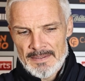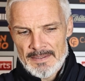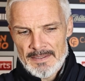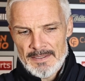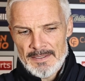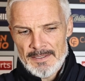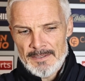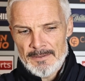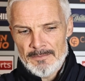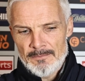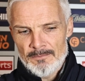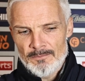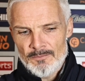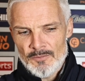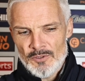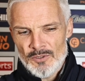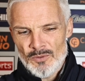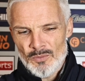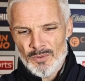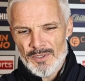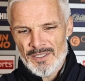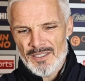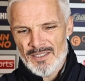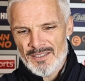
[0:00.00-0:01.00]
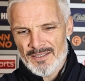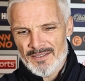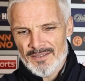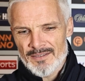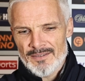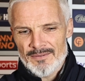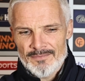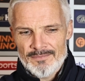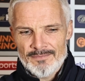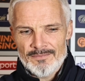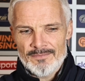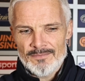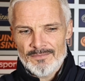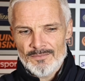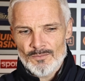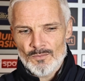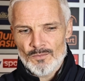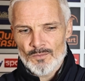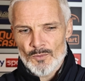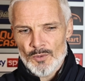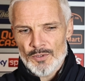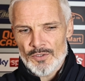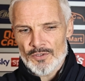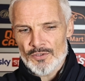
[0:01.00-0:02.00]
We had
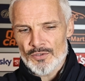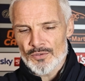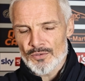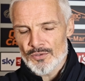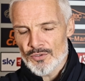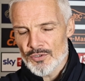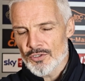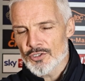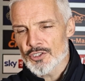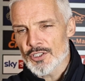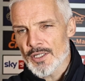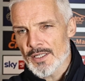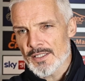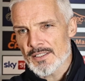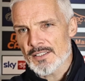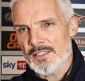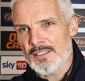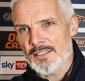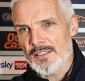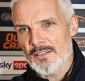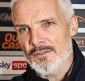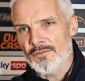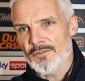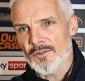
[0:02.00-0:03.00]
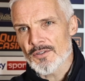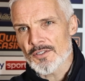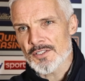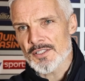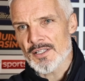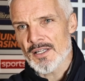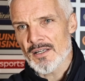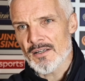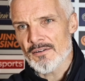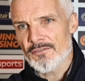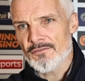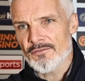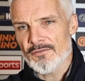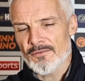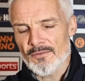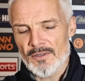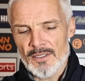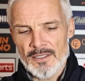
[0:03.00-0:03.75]
1 or 2 good chances in the first half,